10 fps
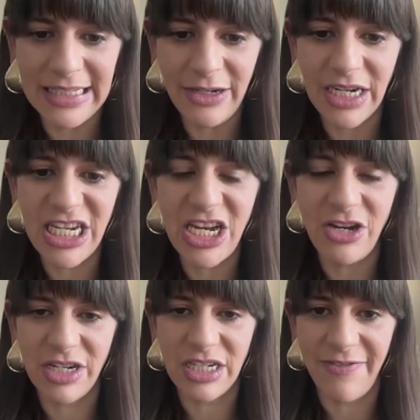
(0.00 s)
as you
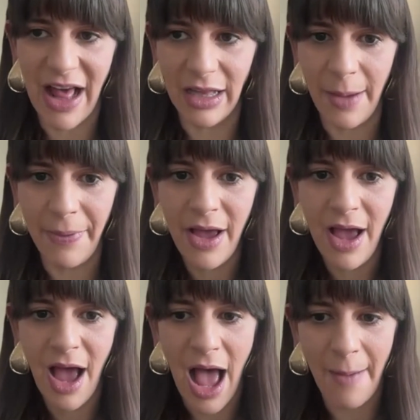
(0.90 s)
continue to develop,
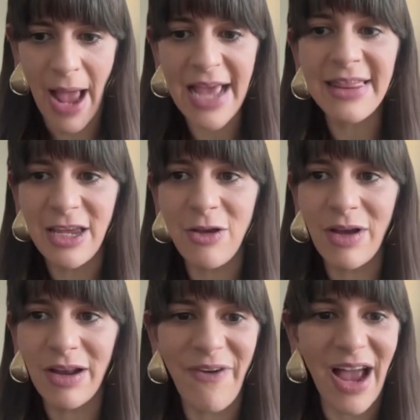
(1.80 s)
I think you
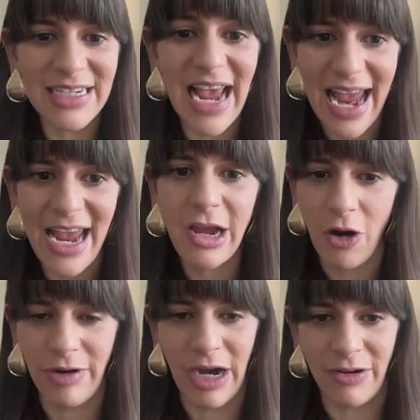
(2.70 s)
can find a
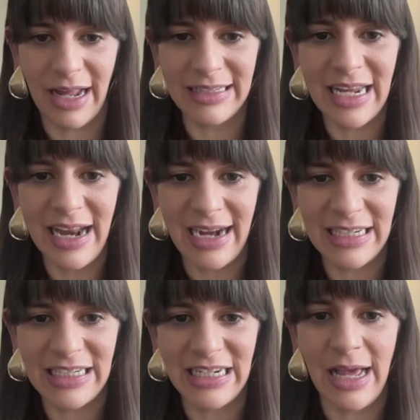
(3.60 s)
career that's
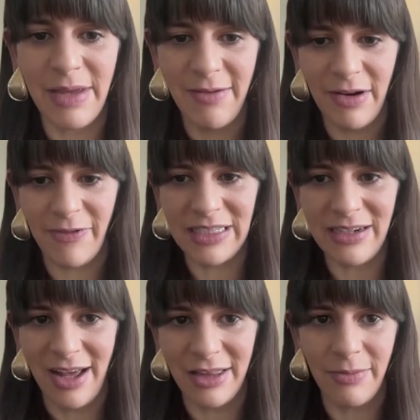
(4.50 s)
connected to them, even if it's
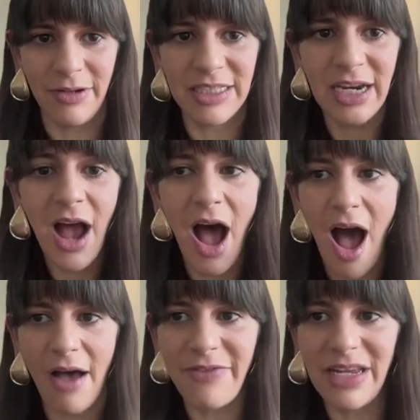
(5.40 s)
not the most
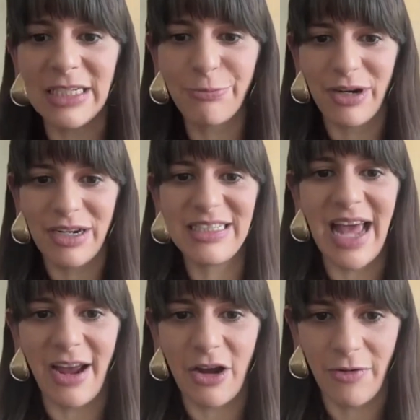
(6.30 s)
obvious
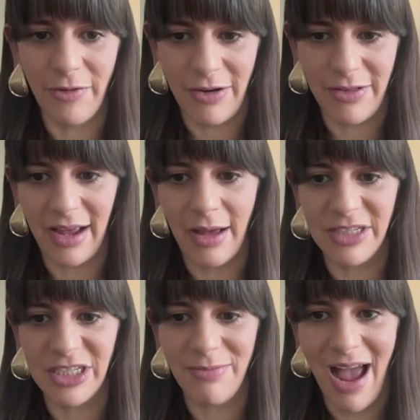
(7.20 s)
preset career that
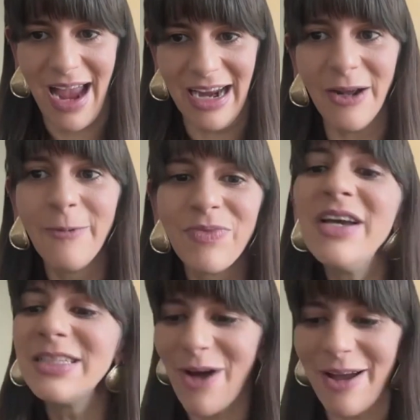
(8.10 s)
comes to mind.
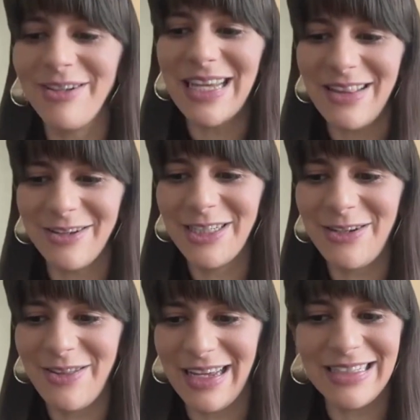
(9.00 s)
So I would say those
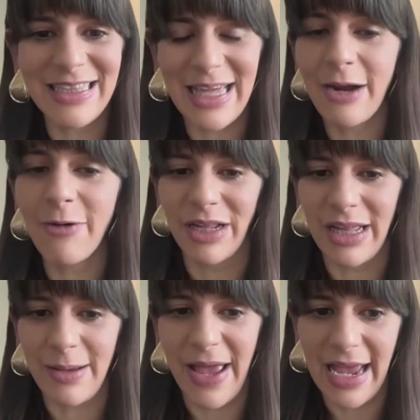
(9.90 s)
two things: think
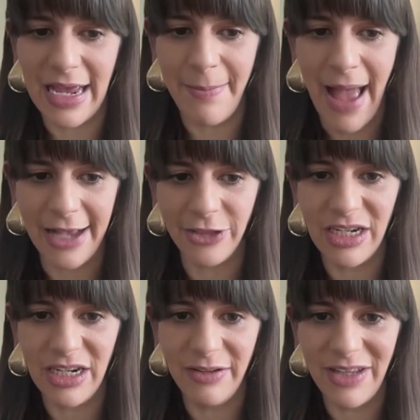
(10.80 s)
really big and
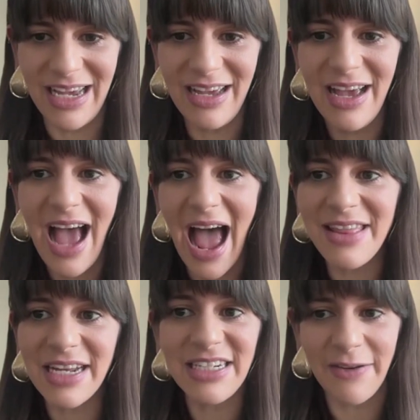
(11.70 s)
imaginatively,
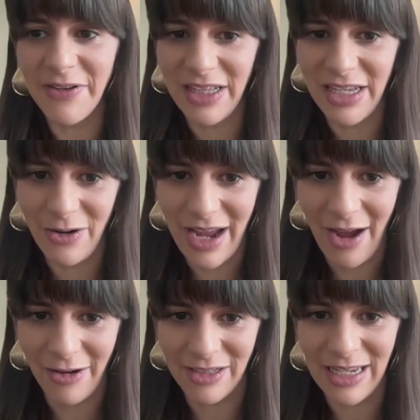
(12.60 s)
and then definitely don't
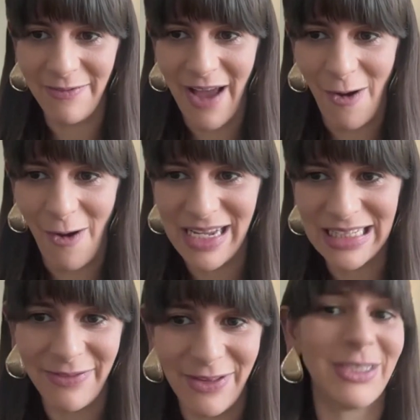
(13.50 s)
count yourself out,
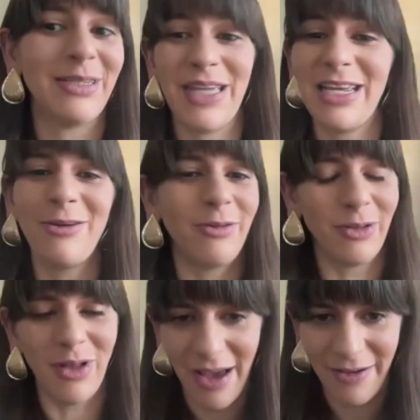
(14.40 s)
because if there's something you
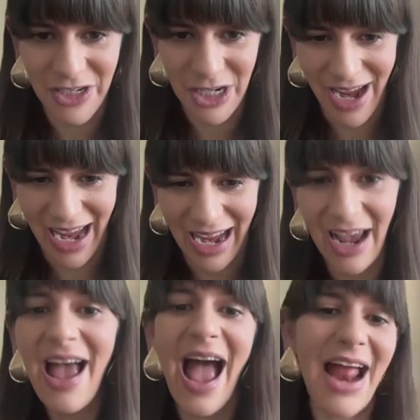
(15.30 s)
love
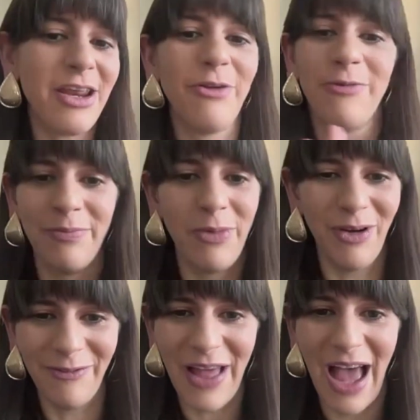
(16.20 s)
doing and you
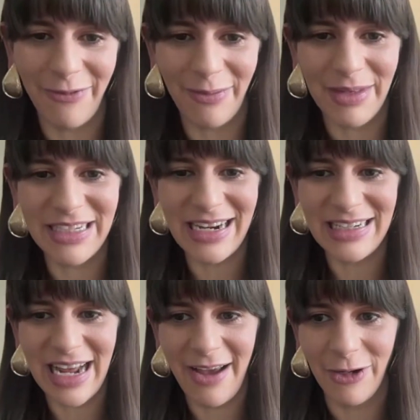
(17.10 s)
remove that from the
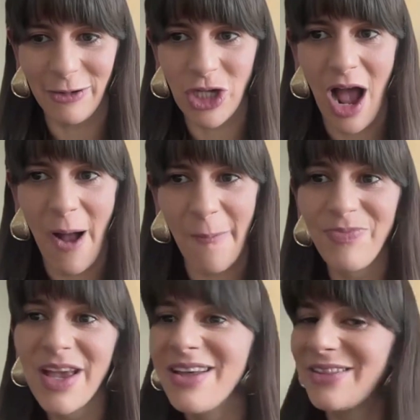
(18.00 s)
day-to-day of your
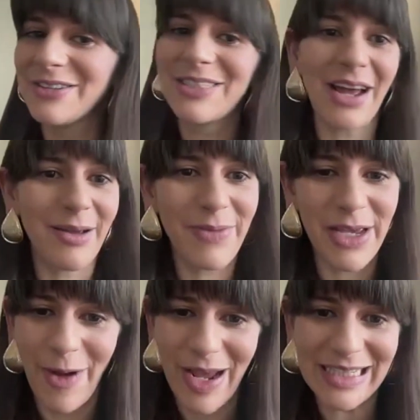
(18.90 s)
job, there's going to
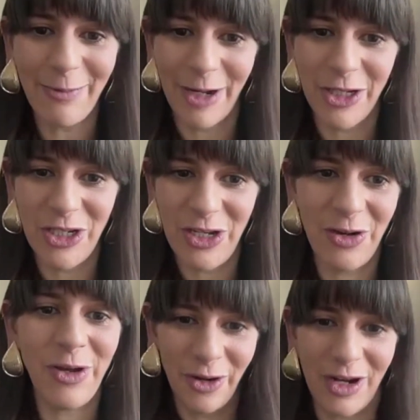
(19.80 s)
be ways in which,
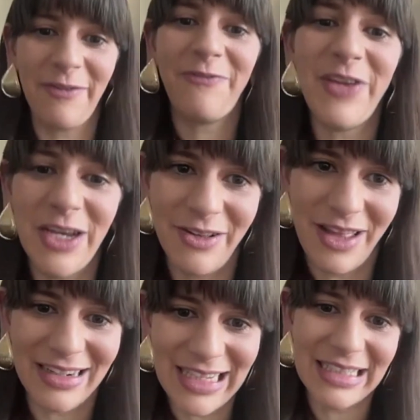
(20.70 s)
you're going to feel
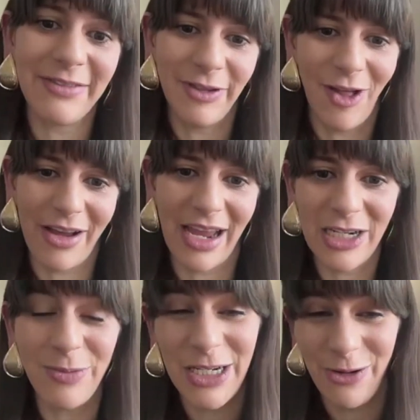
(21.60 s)
that sense of longing
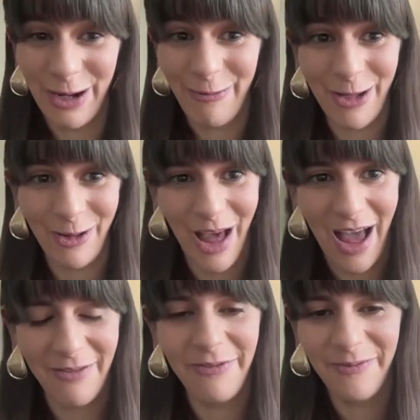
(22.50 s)
to be doing what you
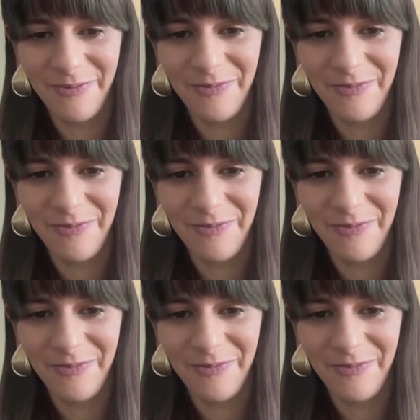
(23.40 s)
love.